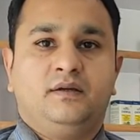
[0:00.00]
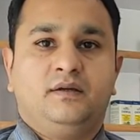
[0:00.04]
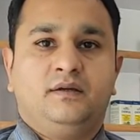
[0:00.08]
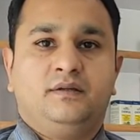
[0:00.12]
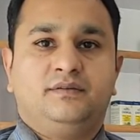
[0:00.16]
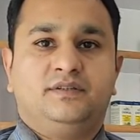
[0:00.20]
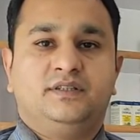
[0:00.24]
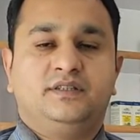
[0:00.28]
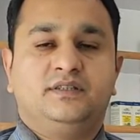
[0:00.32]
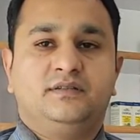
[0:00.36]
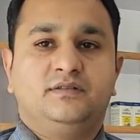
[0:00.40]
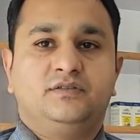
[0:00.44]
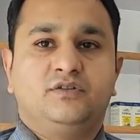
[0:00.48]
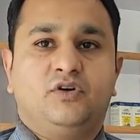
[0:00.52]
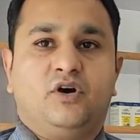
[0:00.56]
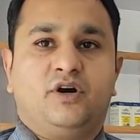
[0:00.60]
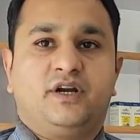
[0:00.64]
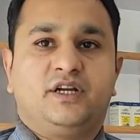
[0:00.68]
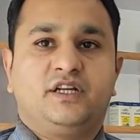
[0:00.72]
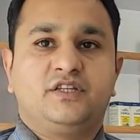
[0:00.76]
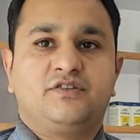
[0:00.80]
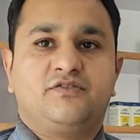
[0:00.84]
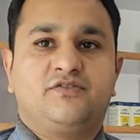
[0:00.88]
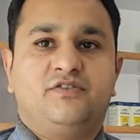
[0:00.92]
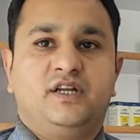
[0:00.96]
this is
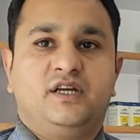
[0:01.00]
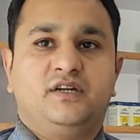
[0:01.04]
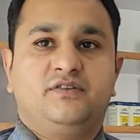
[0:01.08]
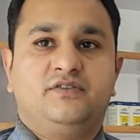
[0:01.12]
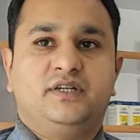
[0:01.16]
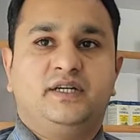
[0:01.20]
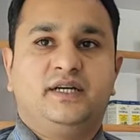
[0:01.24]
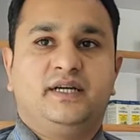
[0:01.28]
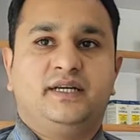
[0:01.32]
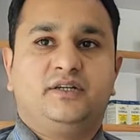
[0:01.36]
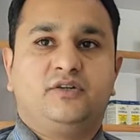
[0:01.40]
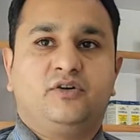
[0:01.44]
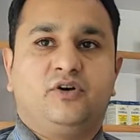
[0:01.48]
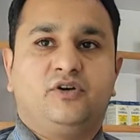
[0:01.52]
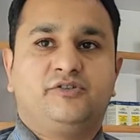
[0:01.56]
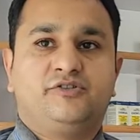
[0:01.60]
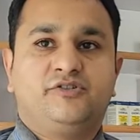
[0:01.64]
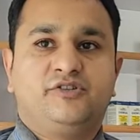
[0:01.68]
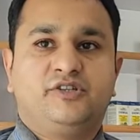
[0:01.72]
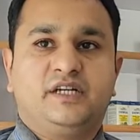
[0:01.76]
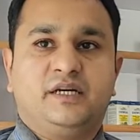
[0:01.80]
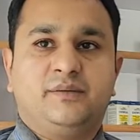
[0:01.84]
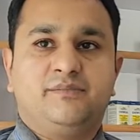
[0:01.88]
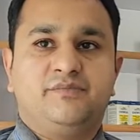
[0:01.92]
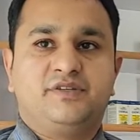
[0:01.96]
orange flavor it
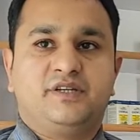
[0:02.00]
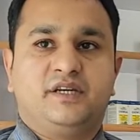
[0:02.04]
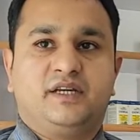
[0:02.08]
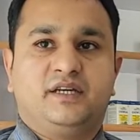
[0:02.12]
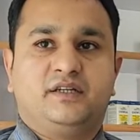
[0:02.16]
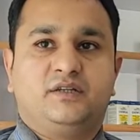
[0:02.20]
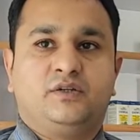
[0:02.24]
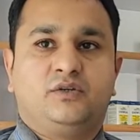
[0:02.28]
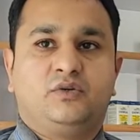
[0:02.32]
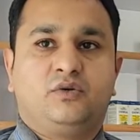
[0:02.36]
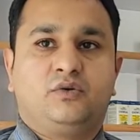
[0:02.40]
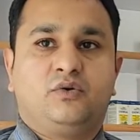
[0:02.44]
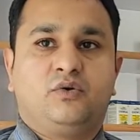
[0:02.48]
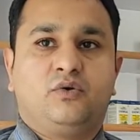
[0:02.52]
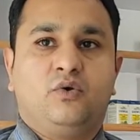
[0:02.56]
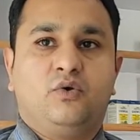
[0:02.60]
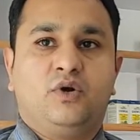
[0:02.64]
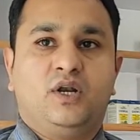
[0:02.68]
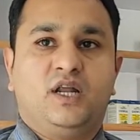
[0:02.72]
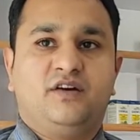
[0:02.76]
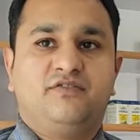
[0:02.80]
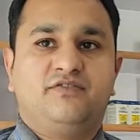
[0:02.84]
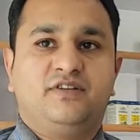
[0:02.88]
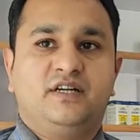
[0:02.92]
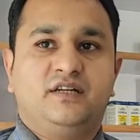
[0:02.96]
also comes in
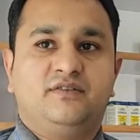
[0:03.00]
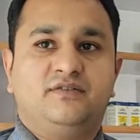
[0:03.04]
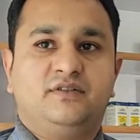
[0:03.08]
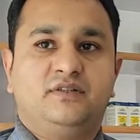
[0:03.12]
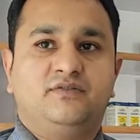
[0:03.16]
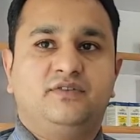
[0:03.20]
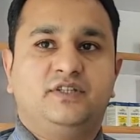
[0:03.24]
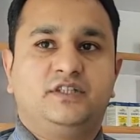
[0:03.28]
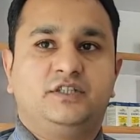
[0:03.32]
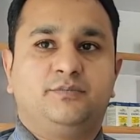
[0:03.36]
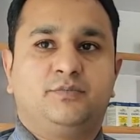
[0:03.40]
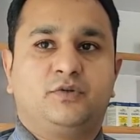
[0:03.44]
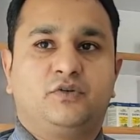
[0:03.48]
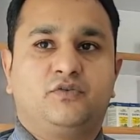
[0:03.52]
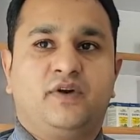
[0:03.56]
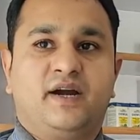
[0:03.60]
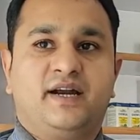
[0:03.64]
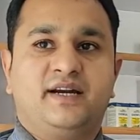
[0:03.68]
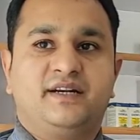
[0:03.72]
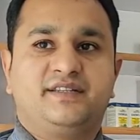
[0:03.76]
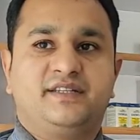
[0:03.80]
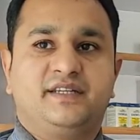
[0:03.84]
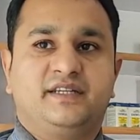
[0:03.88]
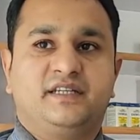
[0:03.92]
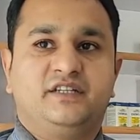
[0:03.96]
cola flavor which
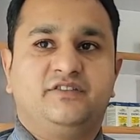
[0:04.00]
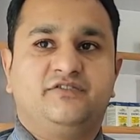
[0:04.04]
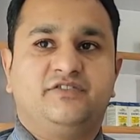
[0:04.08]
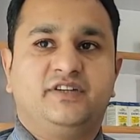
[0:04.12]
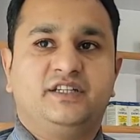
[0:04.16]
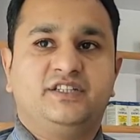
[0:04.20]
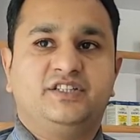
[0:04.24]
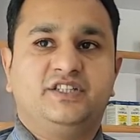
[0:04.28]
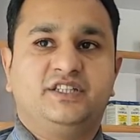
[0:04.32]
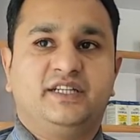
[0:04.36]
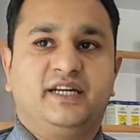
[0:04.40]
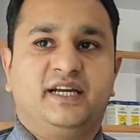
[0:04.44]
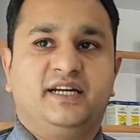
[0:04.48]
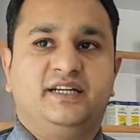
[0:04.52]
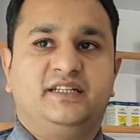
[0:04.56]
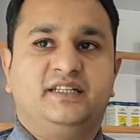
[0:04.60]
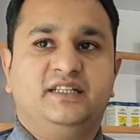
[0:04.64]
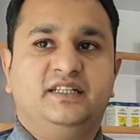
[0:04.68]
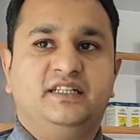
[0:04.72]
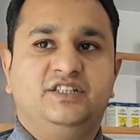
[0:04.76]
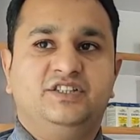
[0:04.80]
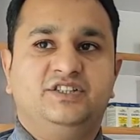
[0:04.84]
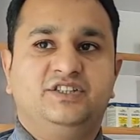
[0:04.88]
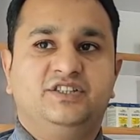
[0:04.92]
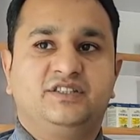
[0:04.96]
provides a refreshing and
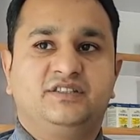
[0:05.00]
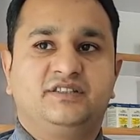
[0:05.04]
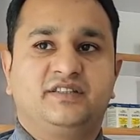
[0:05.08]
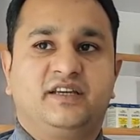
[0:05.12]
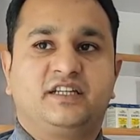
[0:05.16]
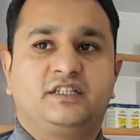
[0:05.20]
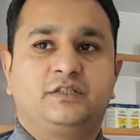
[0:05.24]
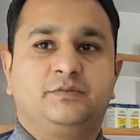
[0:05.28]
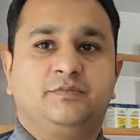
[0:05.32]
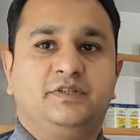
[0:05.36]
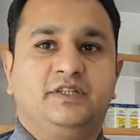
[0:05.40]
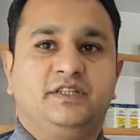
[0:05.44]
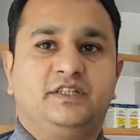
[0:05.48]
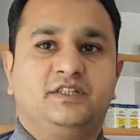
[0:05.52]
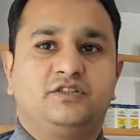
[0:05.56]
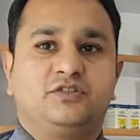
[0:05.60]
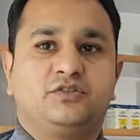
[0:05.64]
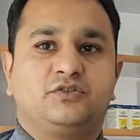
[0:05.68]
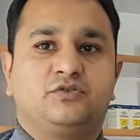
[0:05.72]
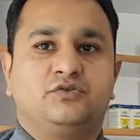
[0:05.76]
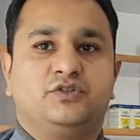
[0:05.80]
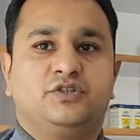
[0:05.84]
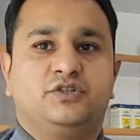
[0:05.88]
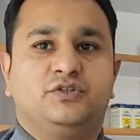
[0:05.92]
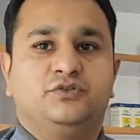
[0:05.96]
delicious experience
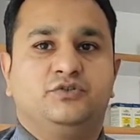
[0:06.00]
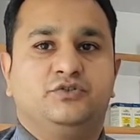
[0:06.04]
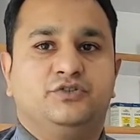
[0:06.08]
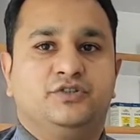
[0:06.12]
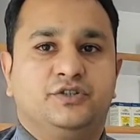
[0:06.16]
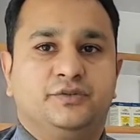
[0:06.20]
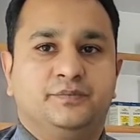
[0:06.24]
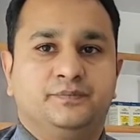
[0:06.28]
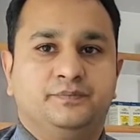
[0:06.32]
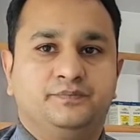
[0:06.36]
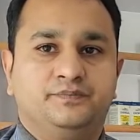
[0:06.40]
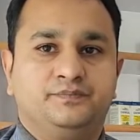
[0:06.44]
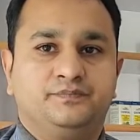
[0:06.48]
to the user